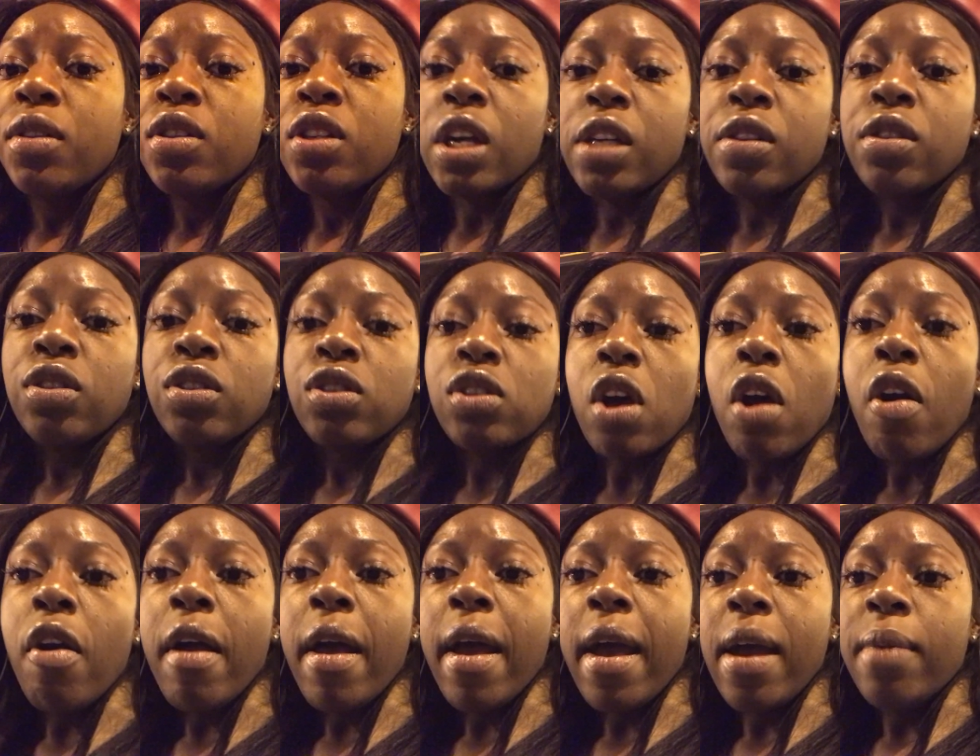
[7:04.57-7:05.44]
Chances
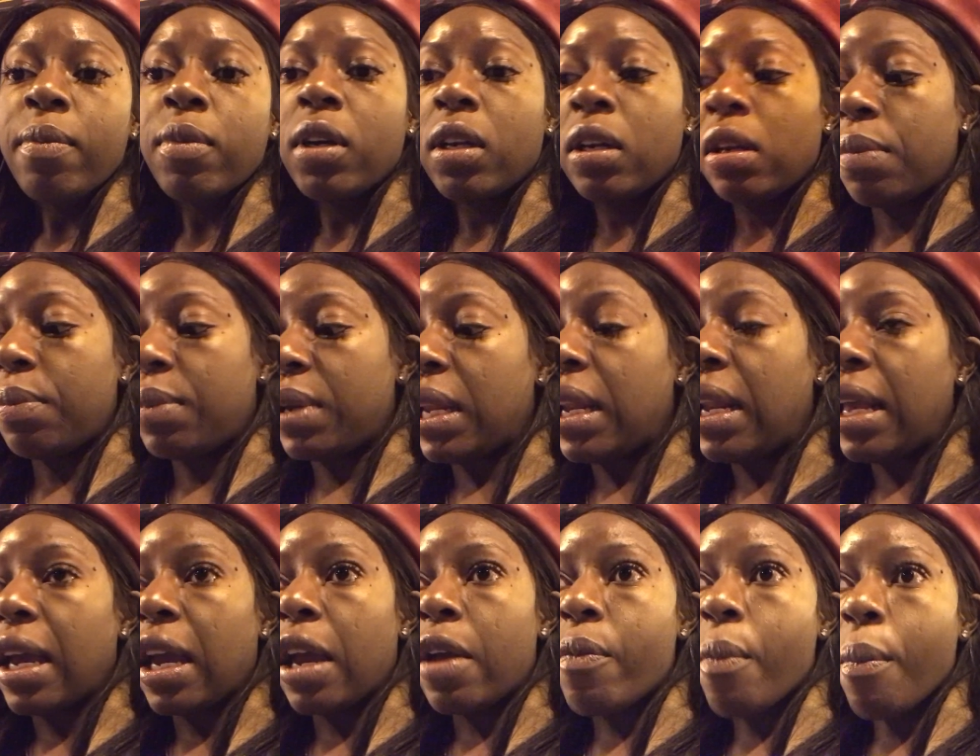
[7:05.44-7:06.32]
are I am gonna be
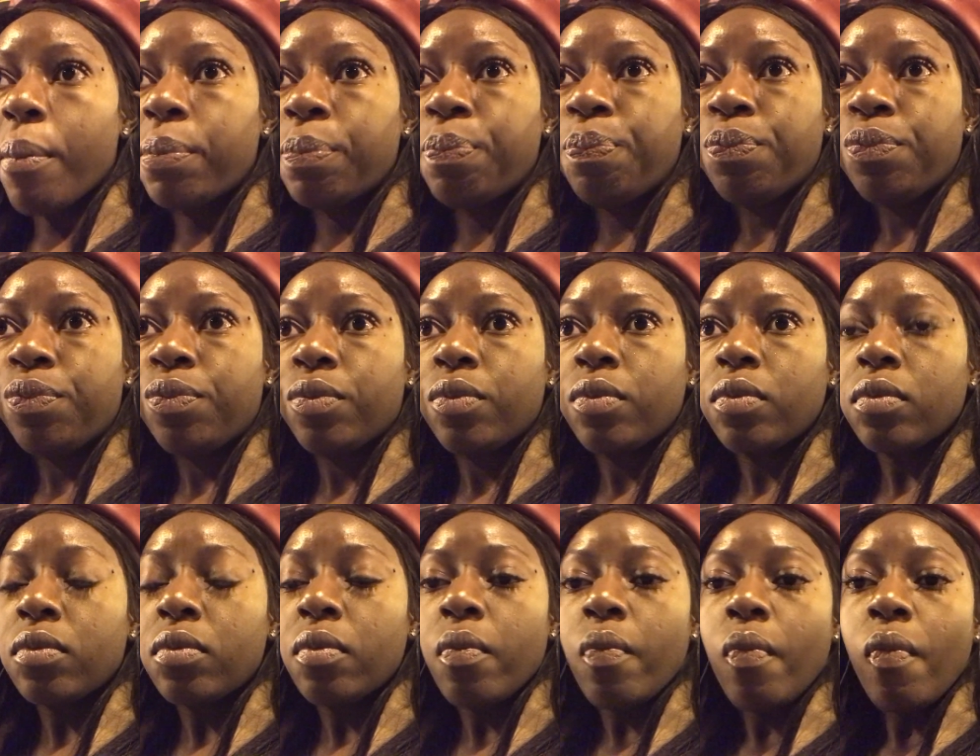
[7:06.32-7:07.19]
late
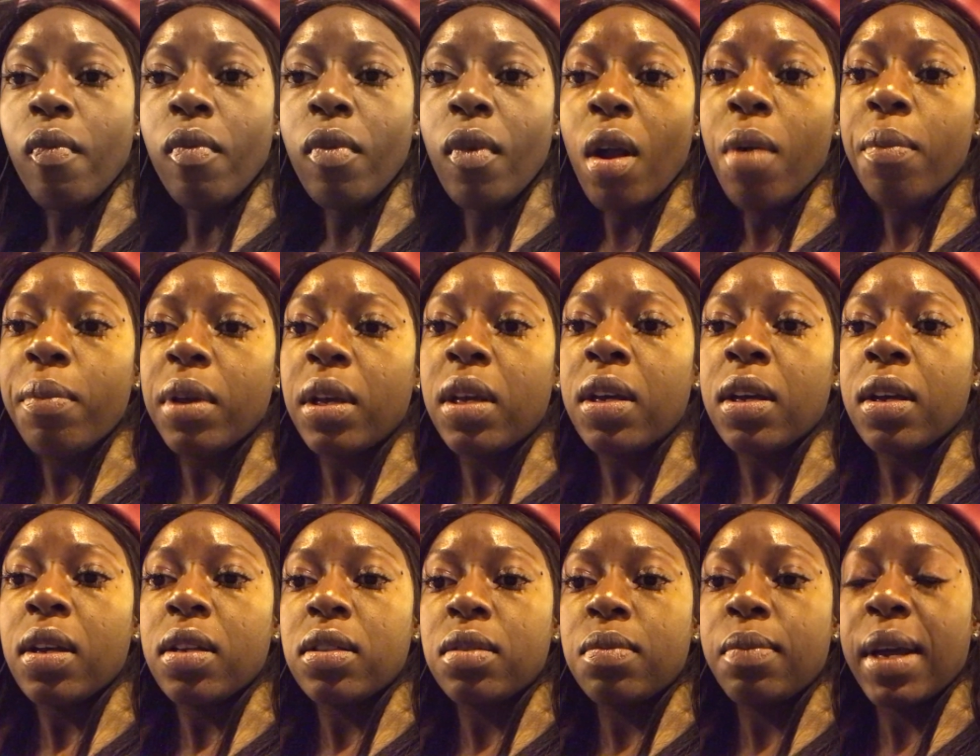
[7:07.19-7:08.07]

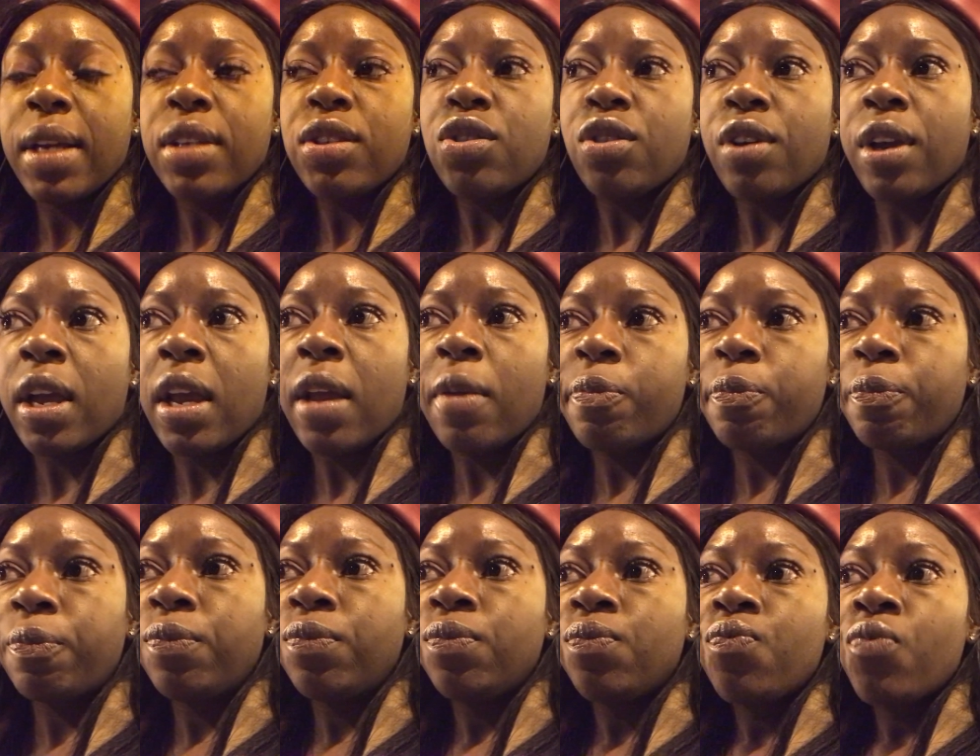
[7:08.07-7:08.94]
because my
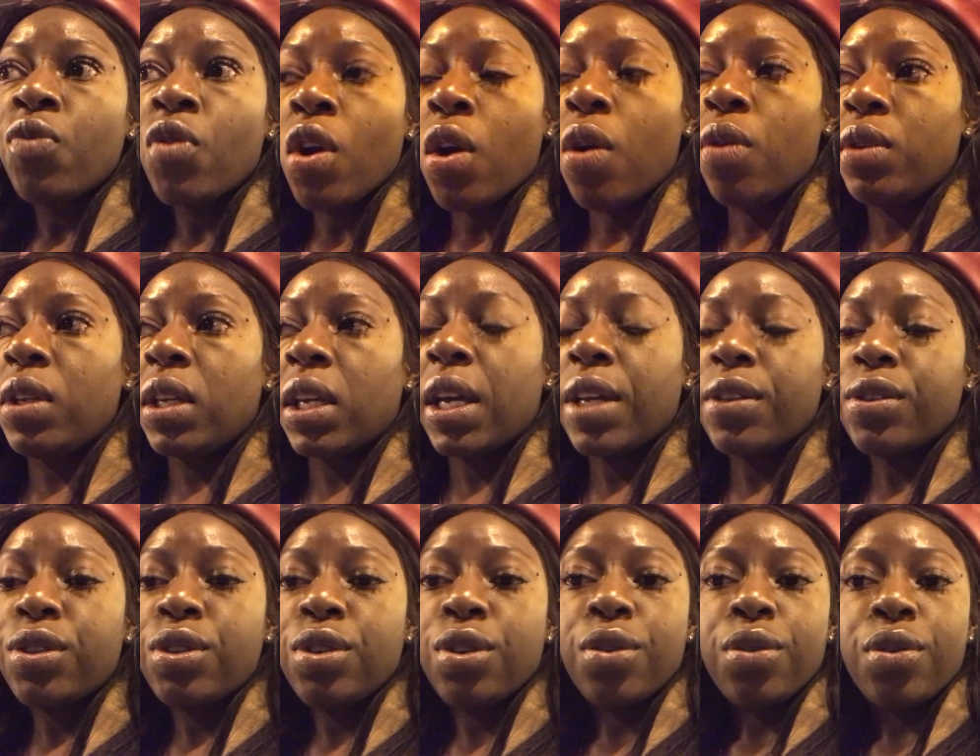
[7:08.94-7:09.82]
train only
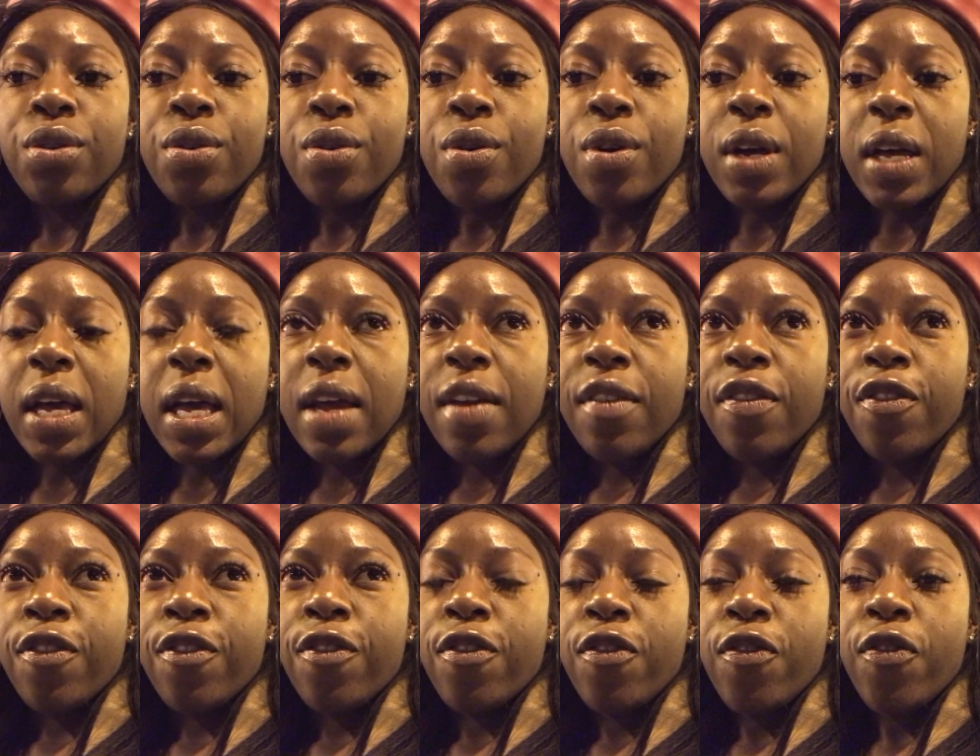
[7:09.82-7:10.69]
gets to New York at
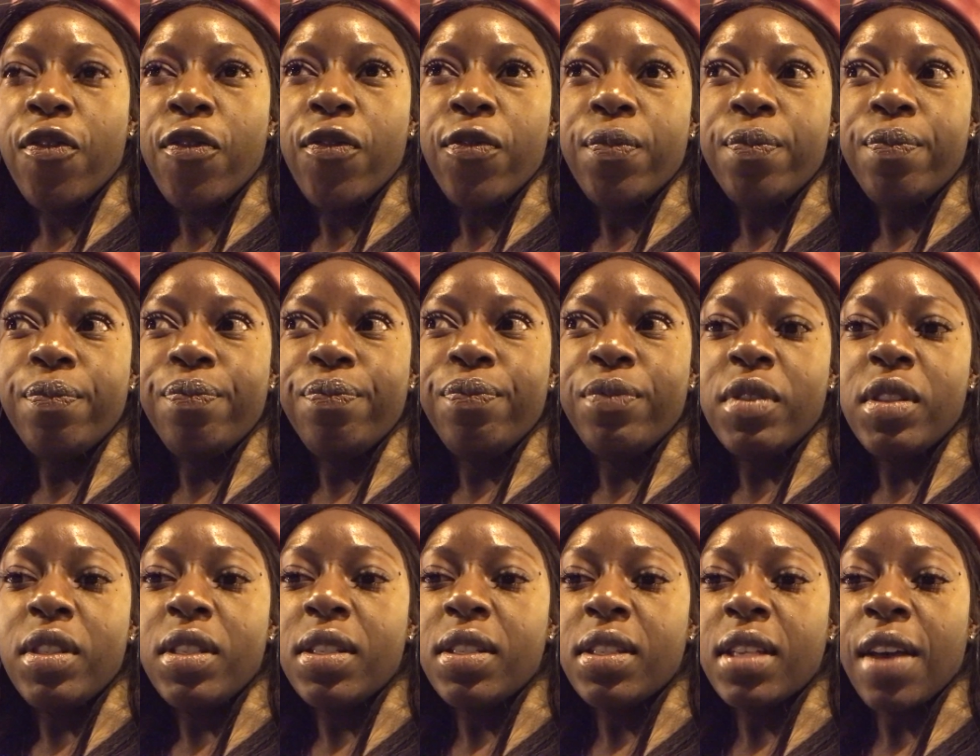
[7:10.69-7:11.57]

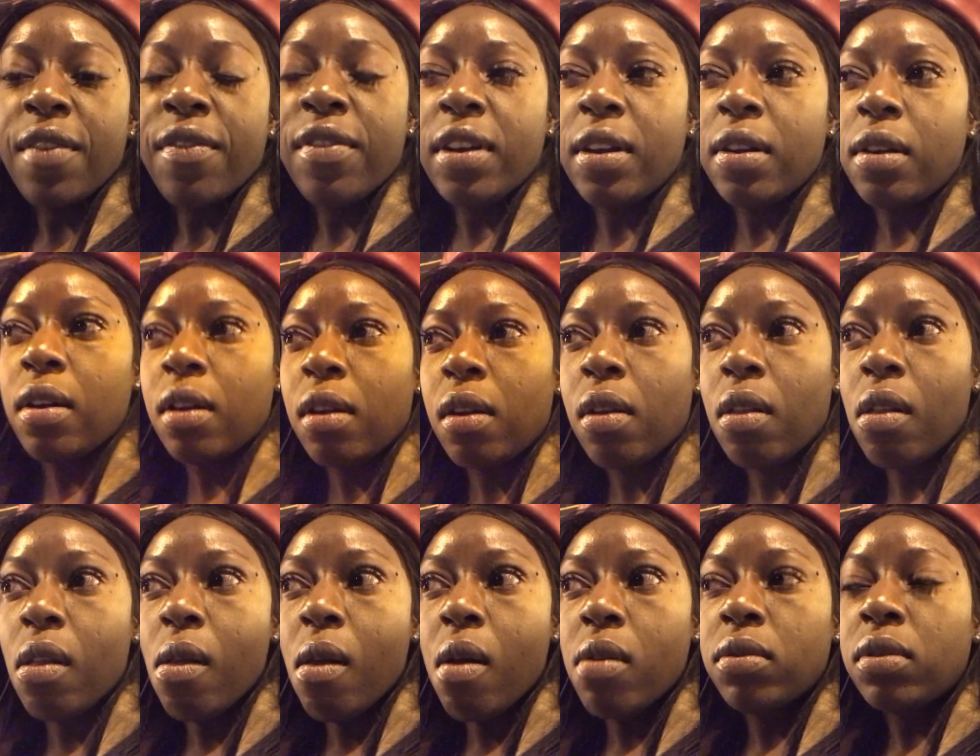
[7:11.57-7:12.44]
seven
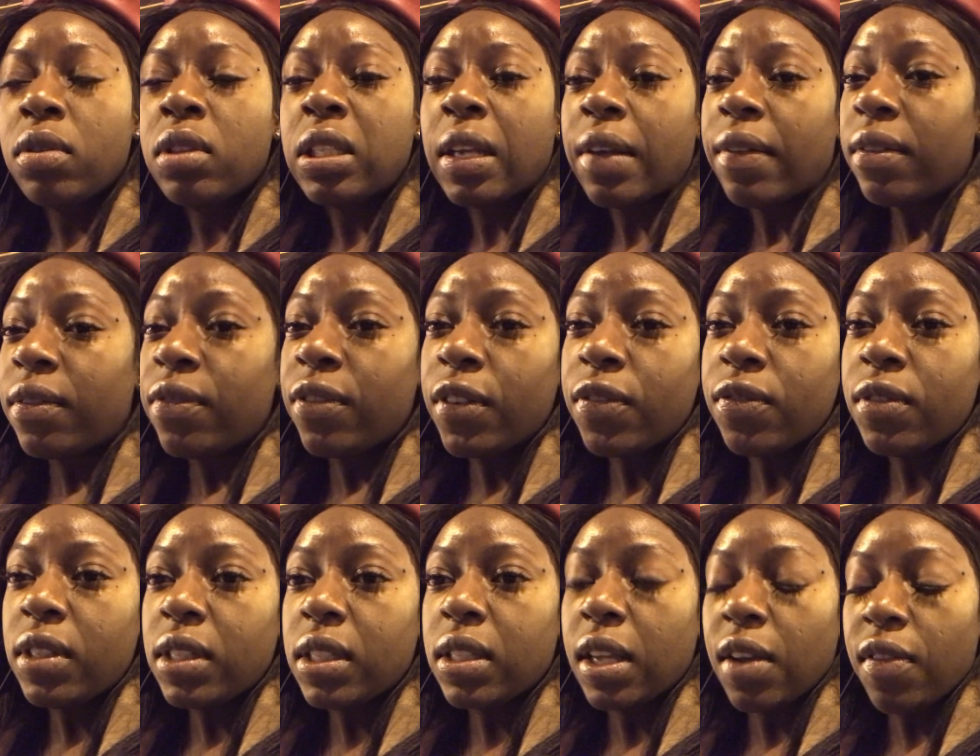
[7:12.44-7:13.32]
seven
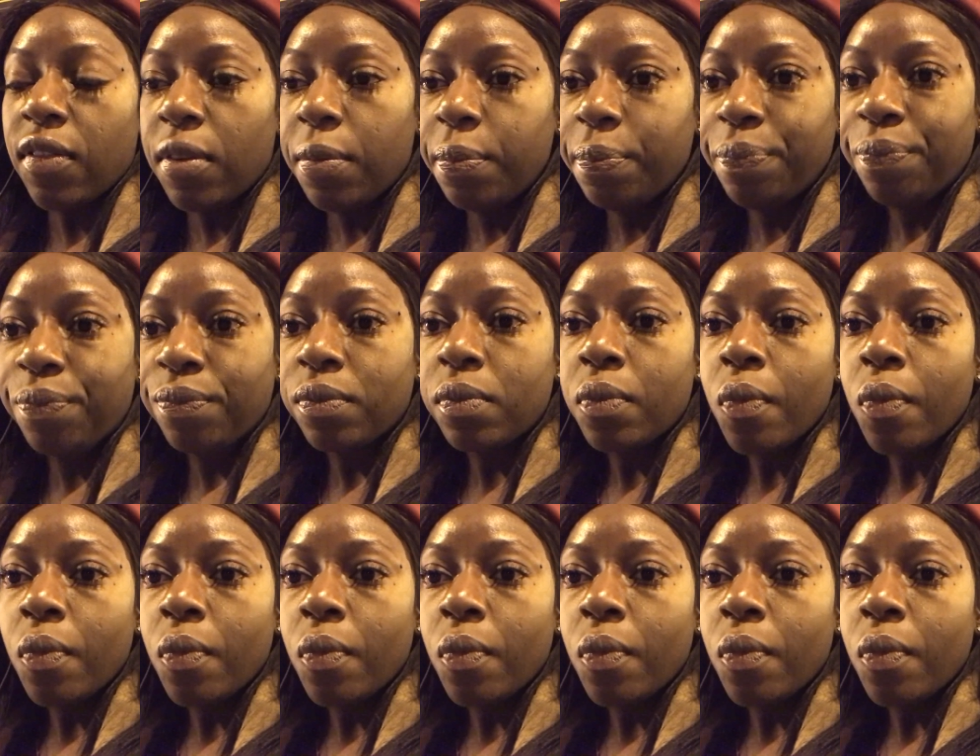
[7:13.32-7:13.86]
fifty seven.